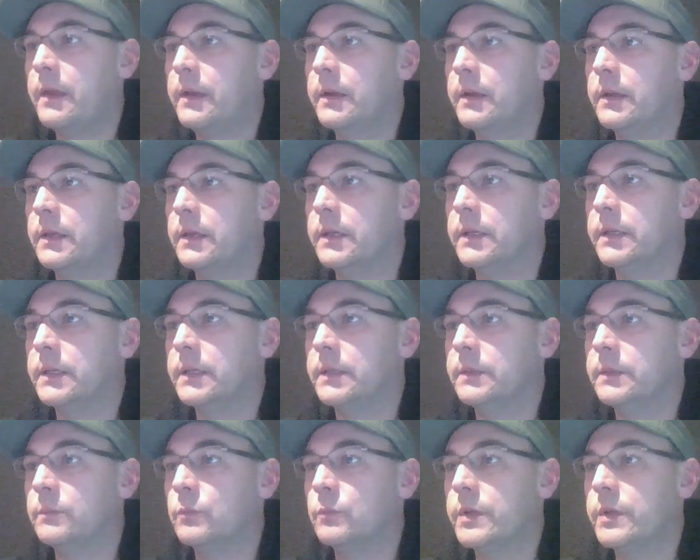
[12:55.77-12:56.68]

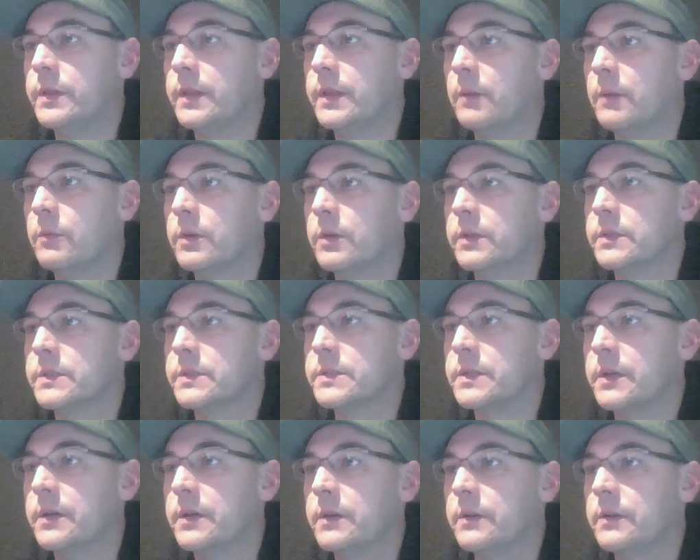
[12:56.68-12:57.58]
And win that one.
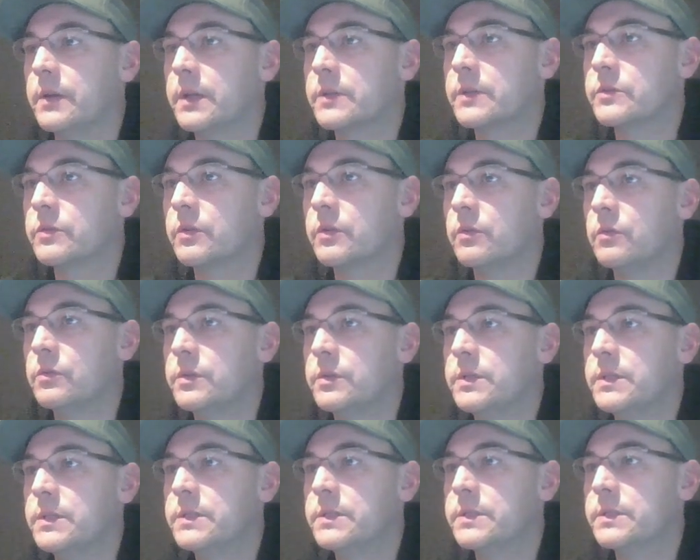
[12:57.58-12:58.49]
So extra
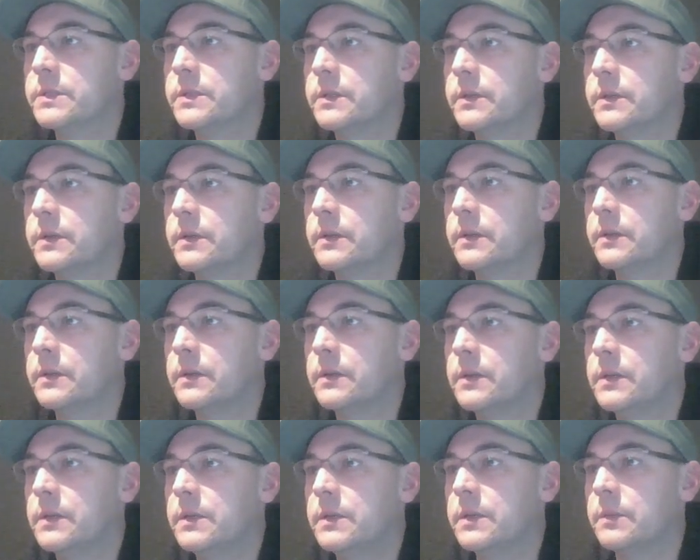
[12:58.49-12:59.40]
coins
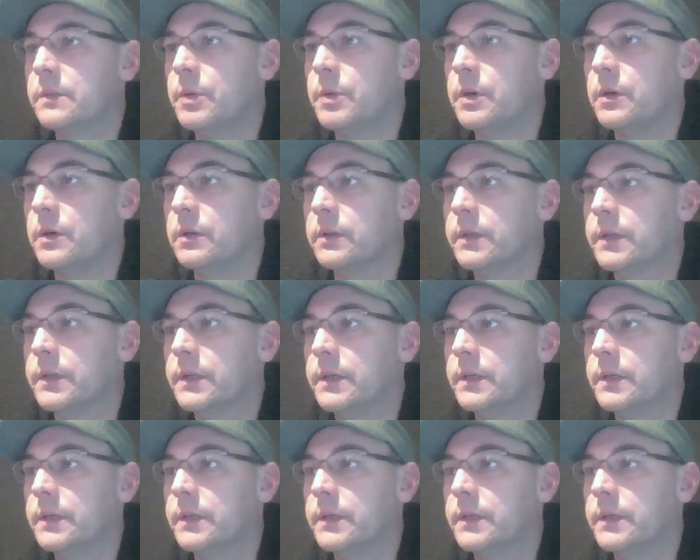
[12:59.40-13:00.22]
into the pile there.